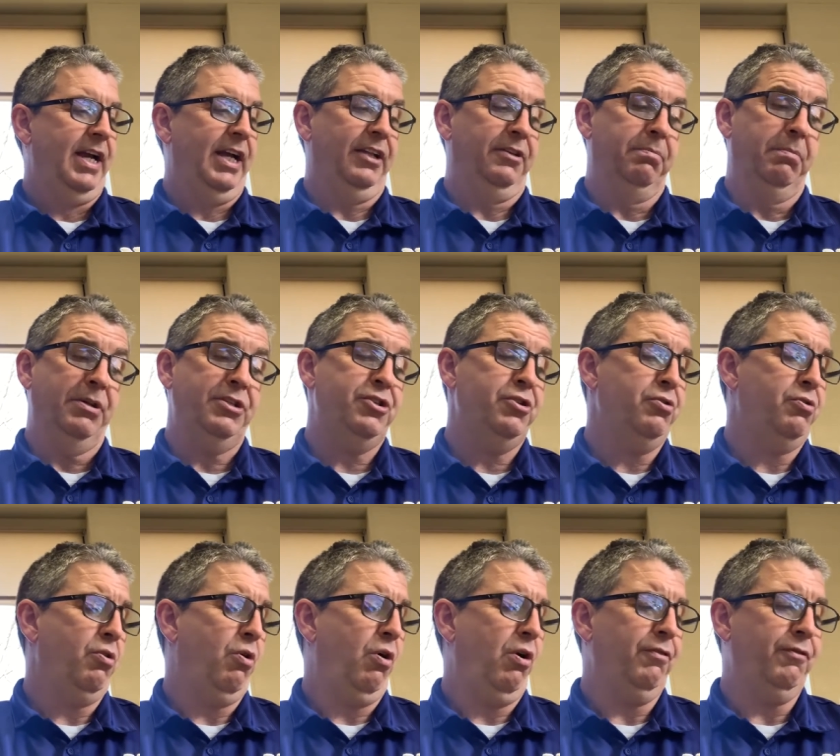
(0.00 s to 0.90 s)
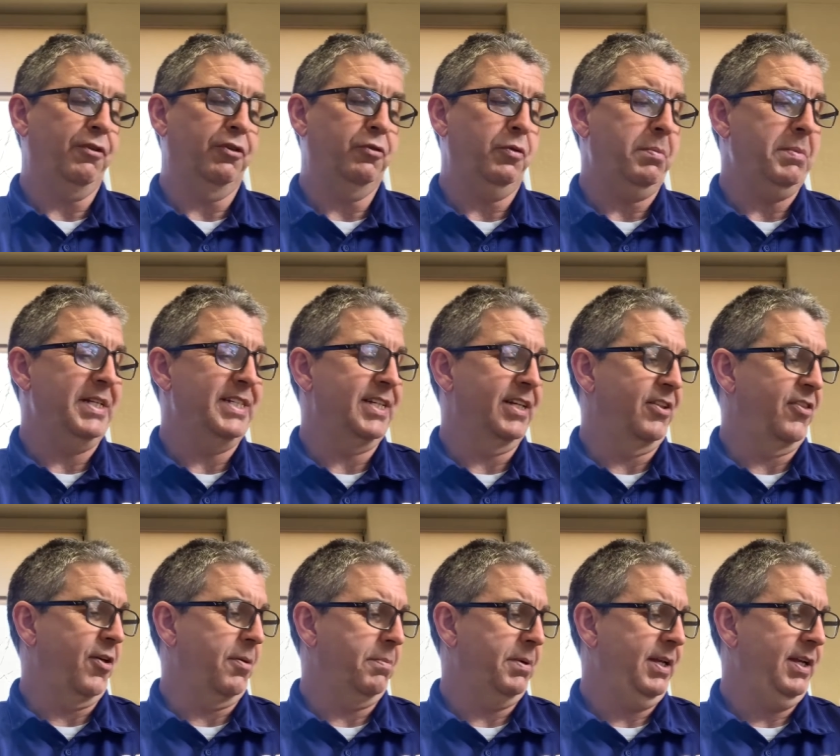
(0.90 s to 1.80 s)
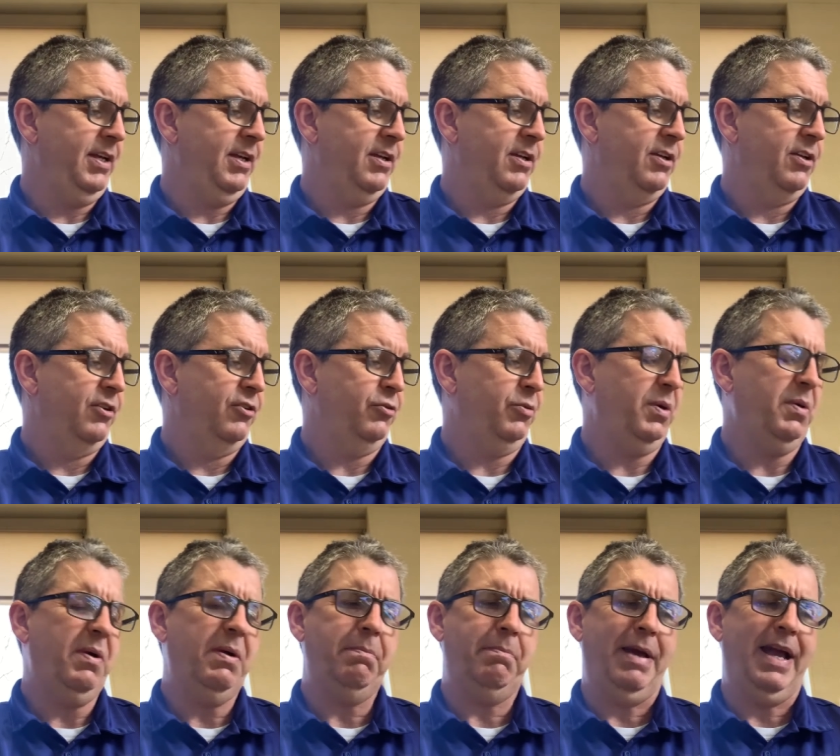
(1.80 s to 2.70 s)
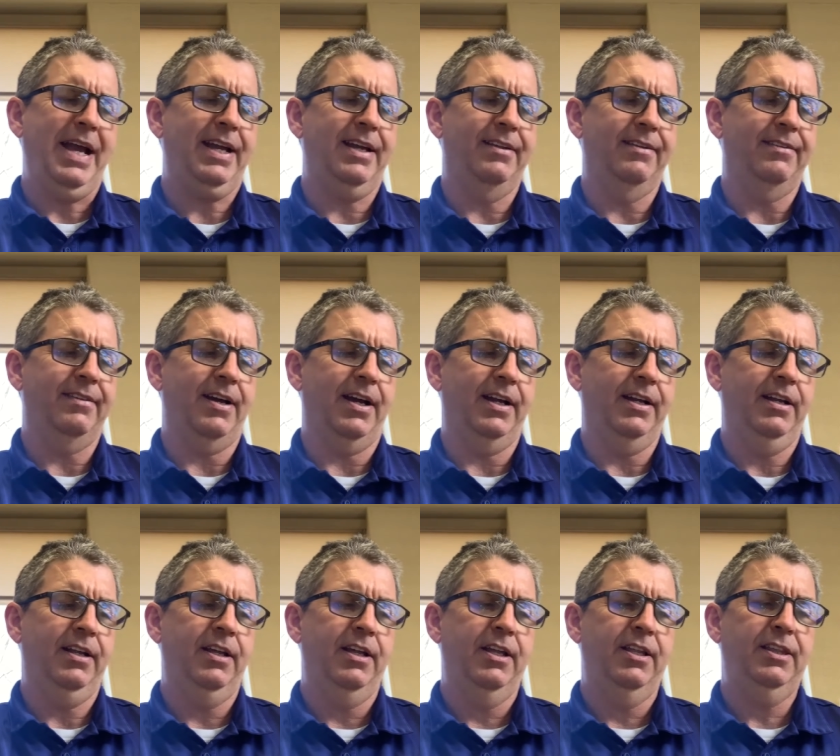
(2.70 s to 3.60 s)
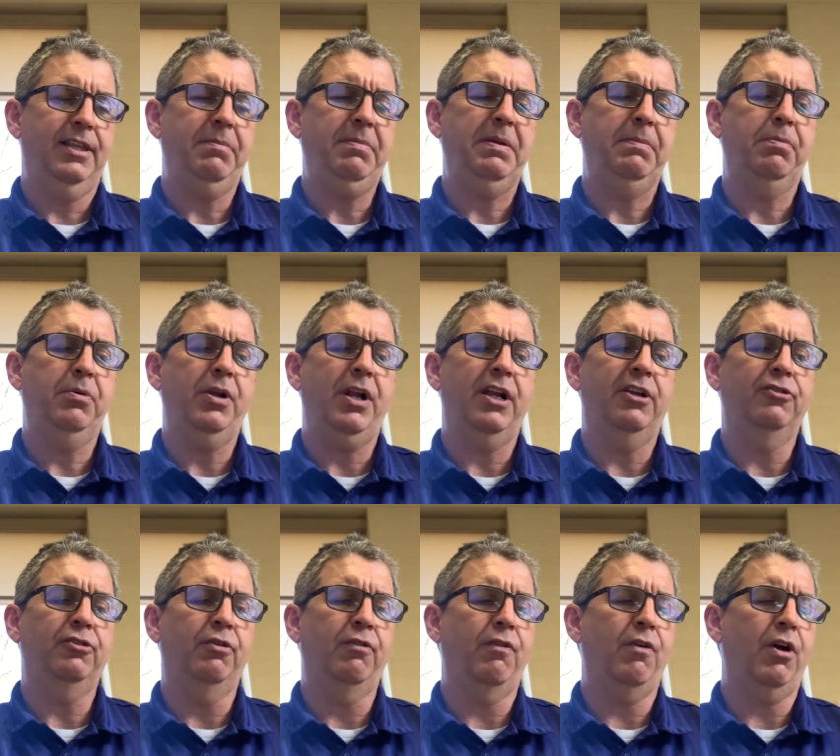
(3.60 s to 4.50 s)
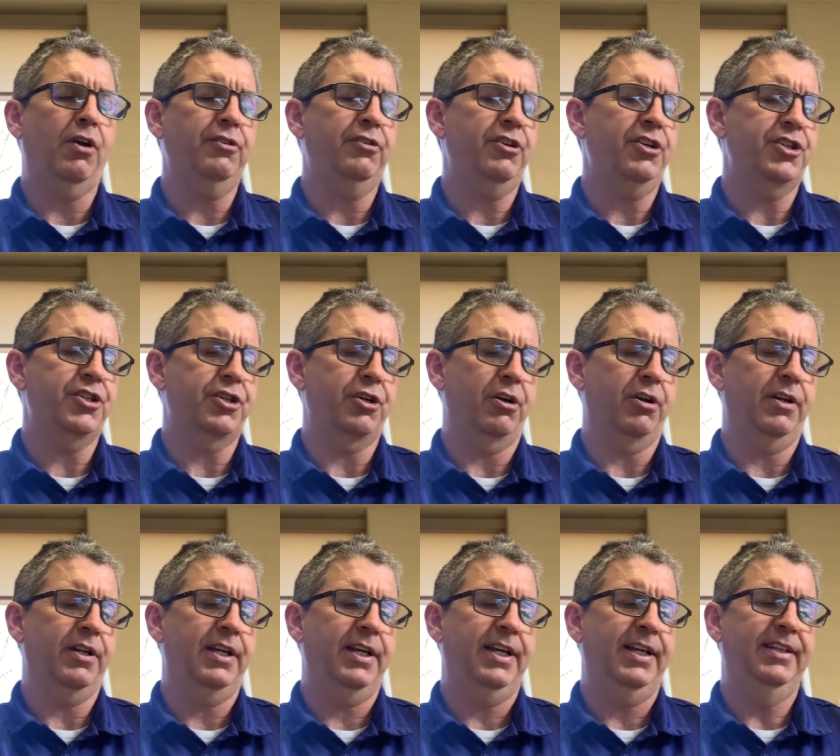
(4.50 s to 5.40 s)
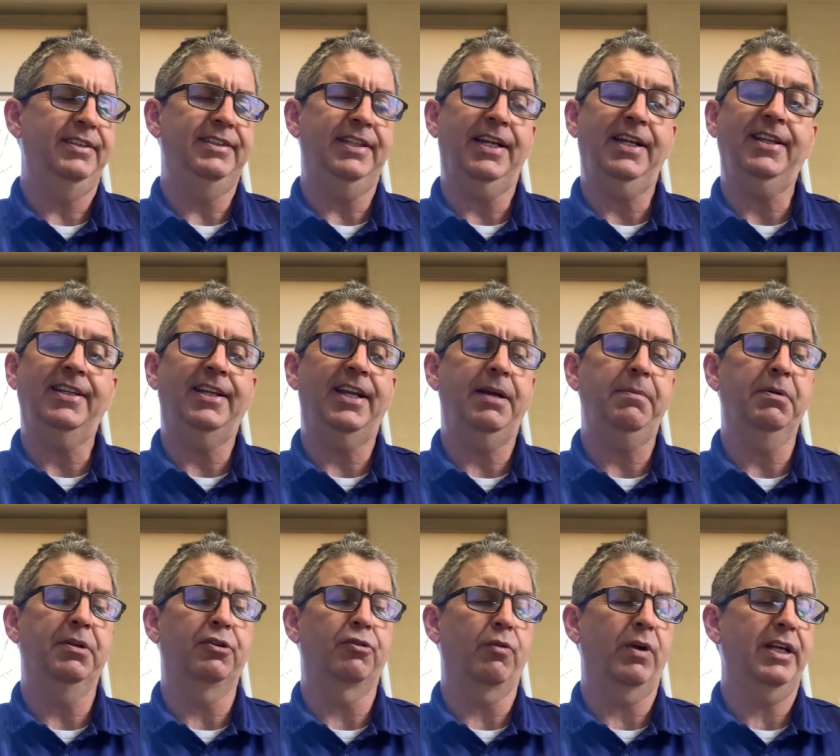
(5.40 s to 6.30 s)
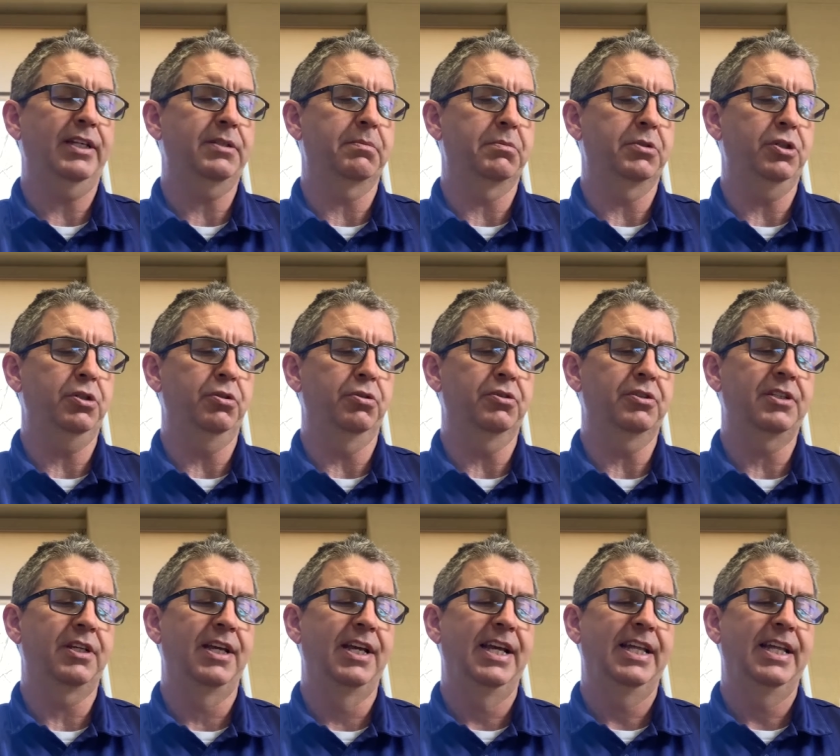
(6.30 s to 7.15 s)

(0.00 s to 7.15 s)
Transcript: It's much too cold for swimming, said Thumpity, so he went back inside. Thumpity put on his overalls and his shirt. He sat at the table and drank some juice.